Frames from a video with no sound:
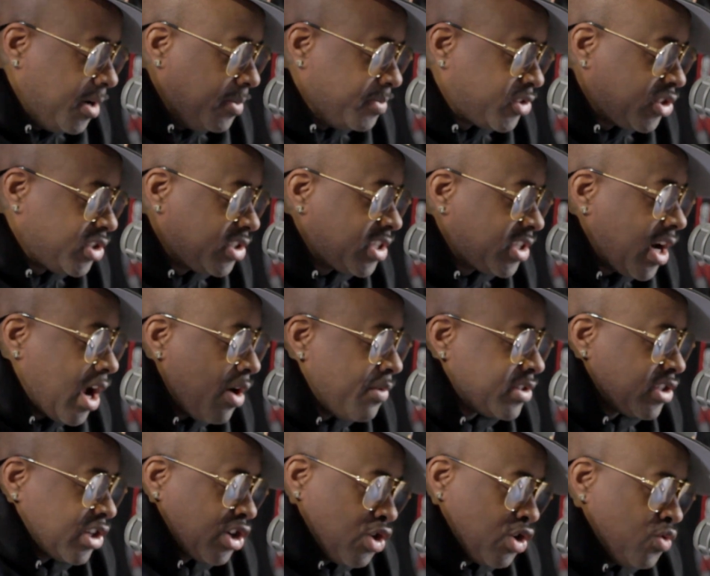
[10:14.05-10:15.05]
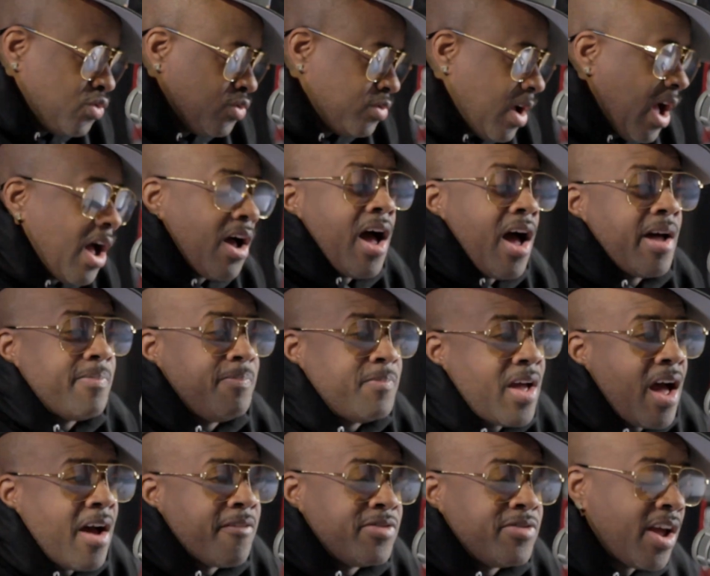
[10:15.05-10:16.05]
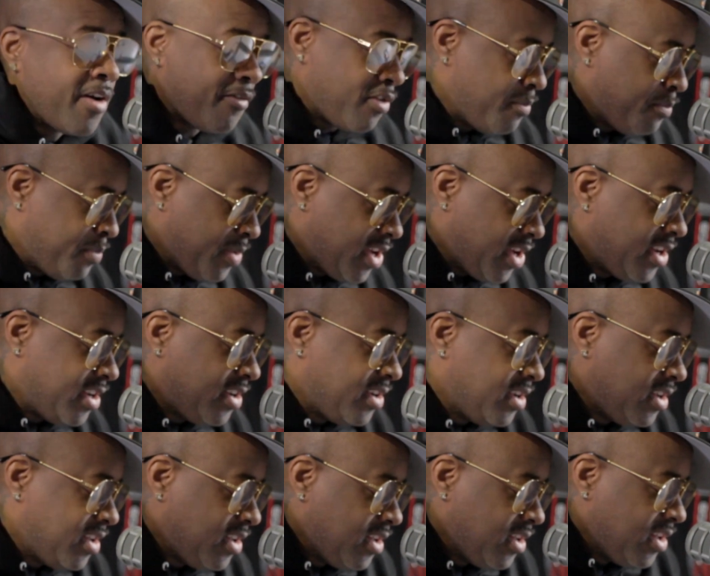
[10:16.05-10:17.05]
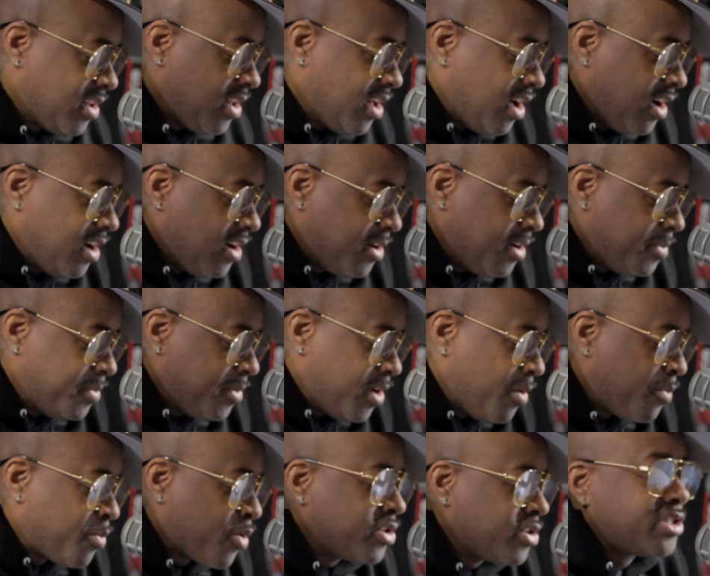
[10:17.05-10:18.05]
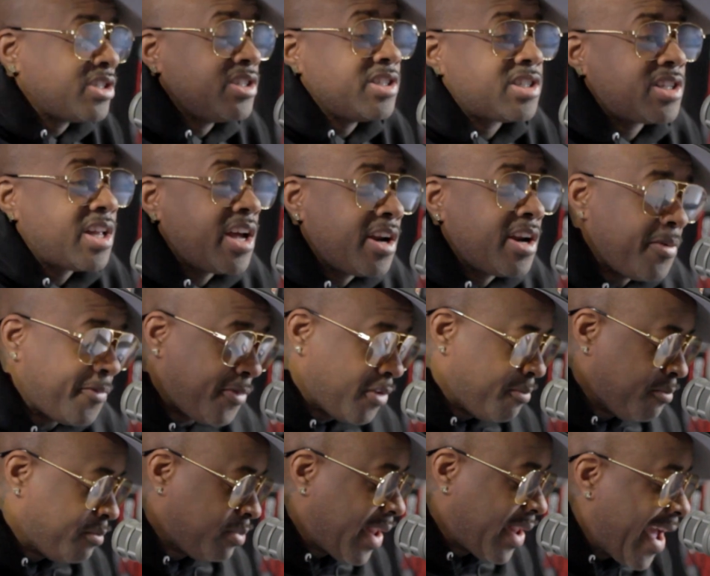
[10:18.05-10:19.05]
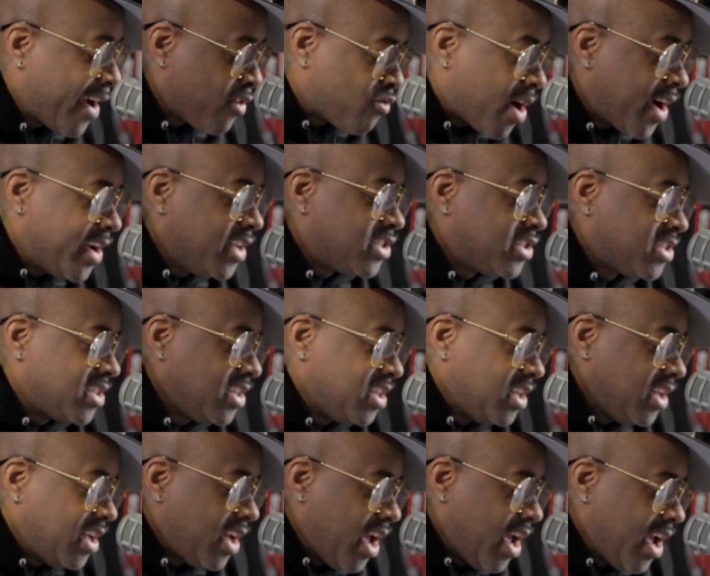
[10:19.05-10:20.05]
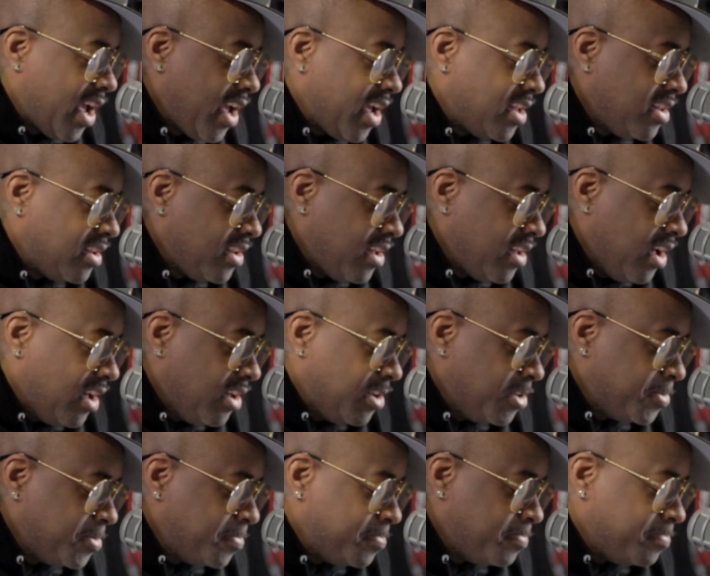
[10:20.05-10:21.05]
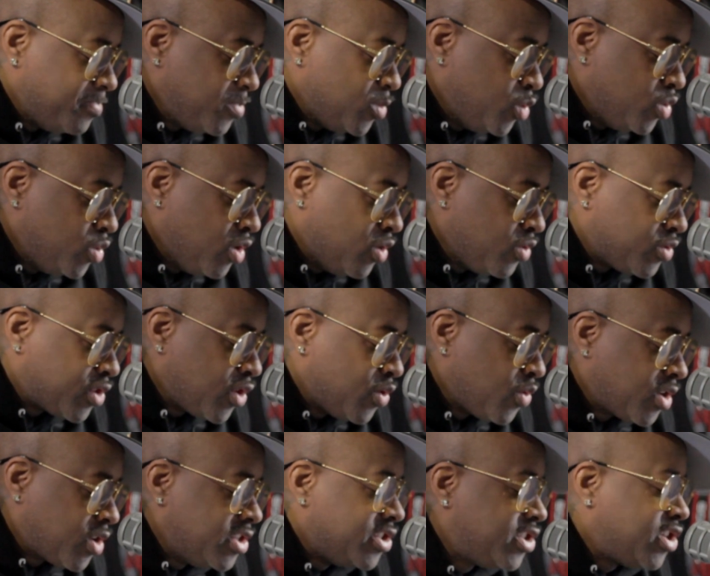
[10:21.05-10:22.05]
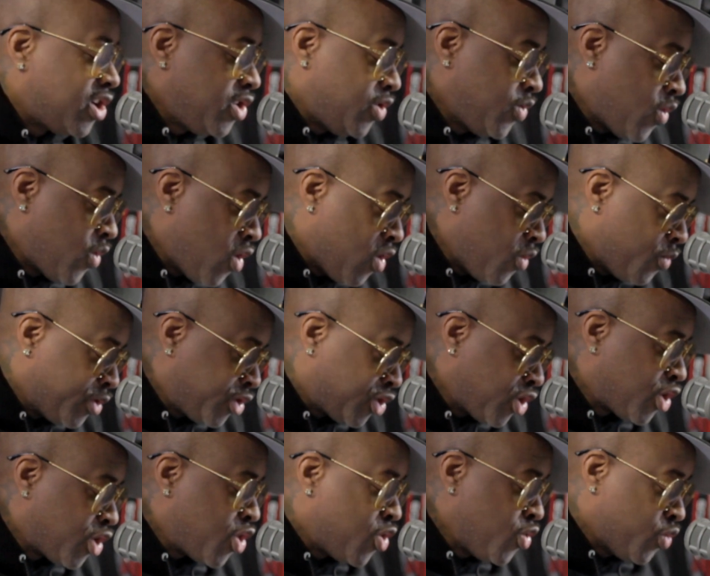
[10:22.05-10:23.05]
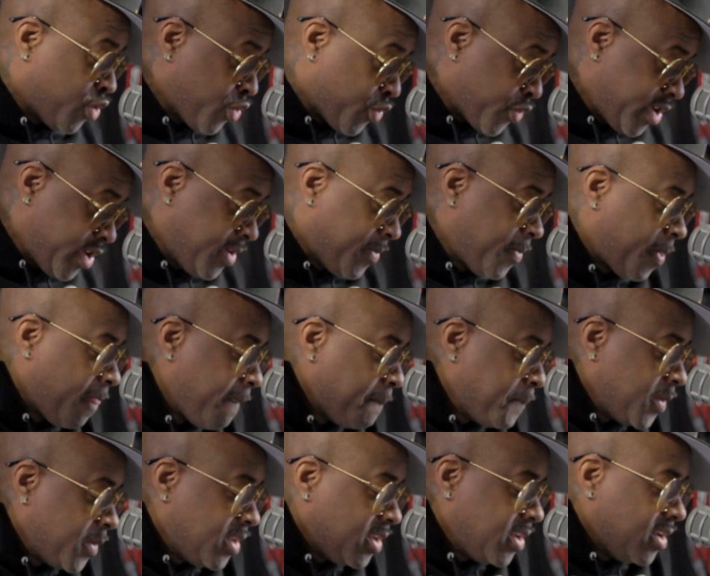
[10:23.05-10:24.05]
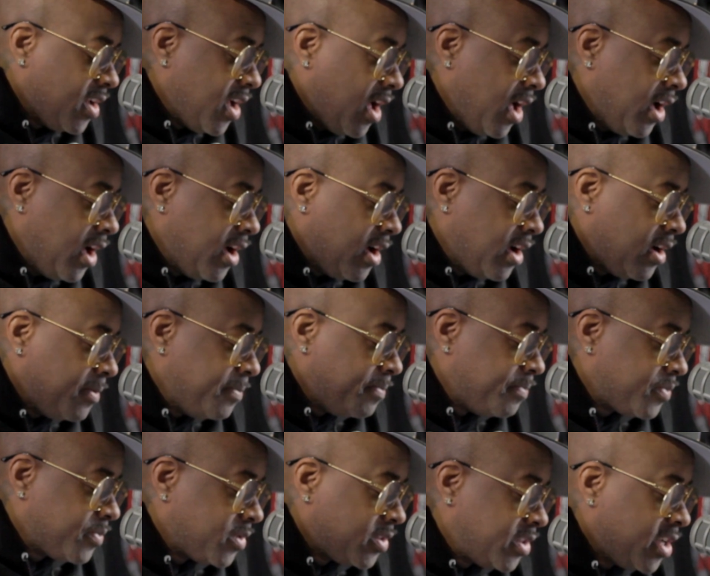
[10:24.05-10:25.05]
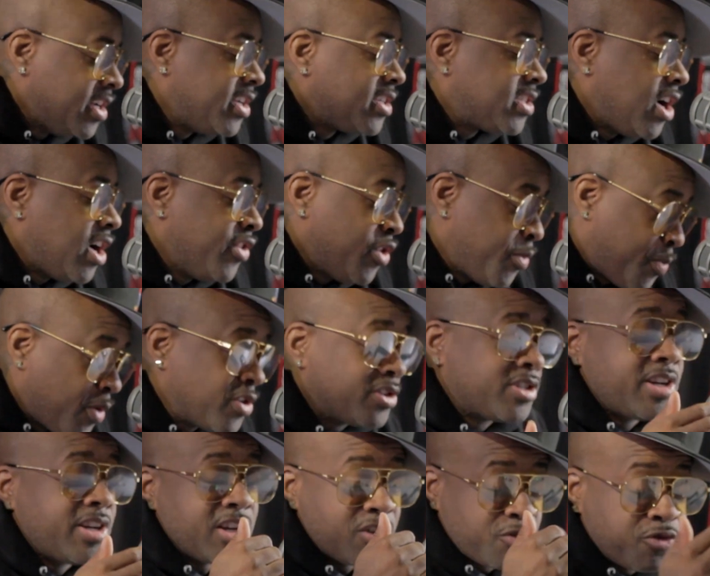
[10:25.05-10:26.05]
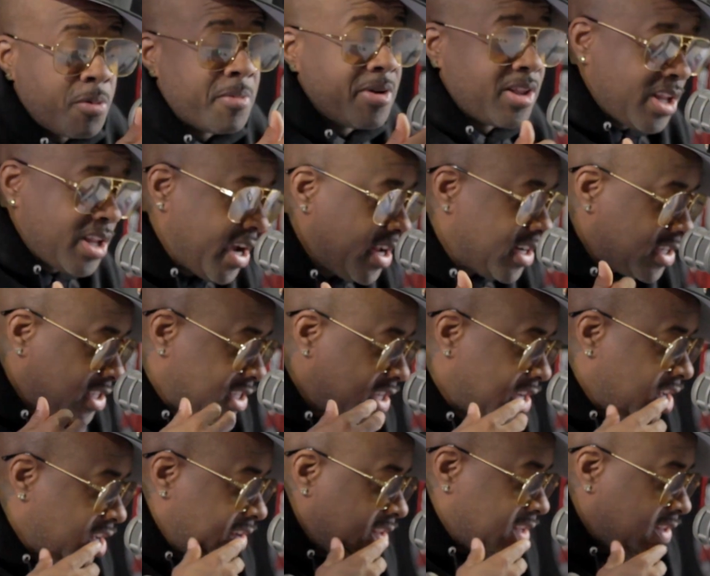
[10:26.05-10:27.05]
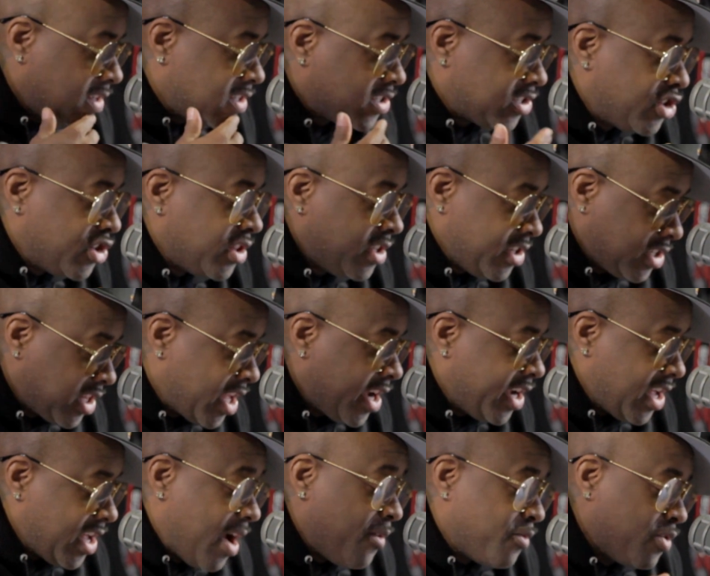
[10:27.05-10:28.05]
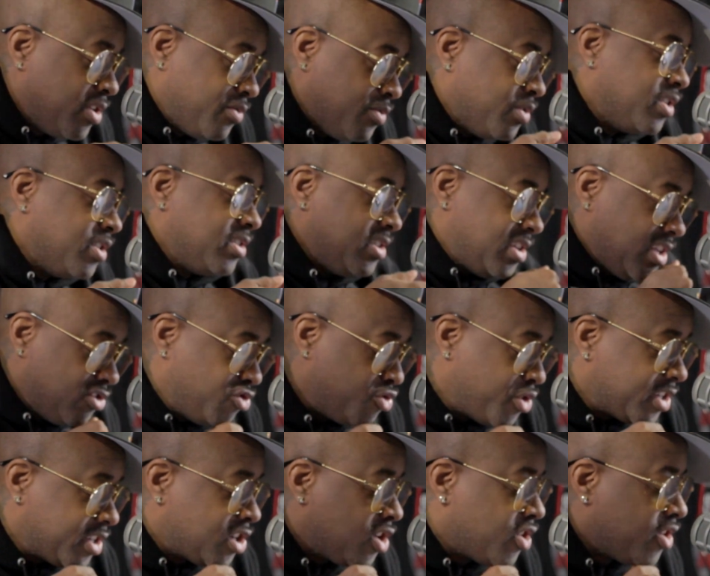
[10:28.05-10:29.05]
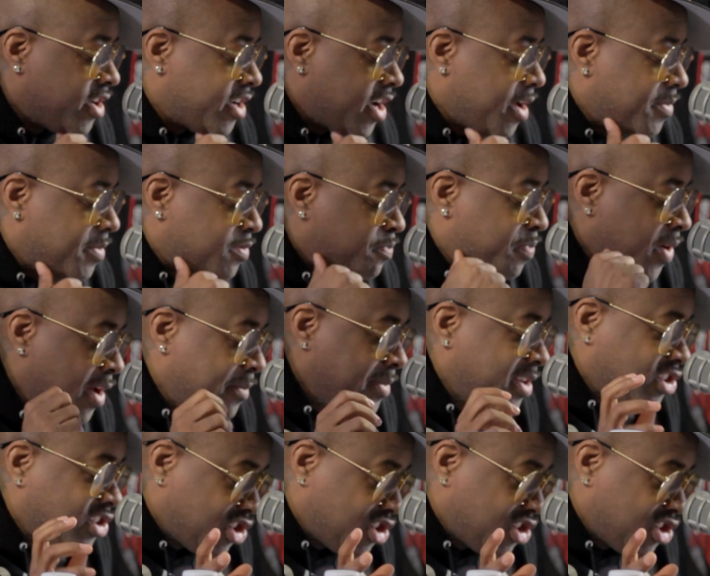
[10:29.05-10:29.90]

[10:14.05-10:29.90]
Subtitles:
She said I was a coon. I've never been a person to stand up for black rights. And, so continue on with your coonery. Then this other person that's from Atlanta said, this lady, I really want to address her. Her name is Baby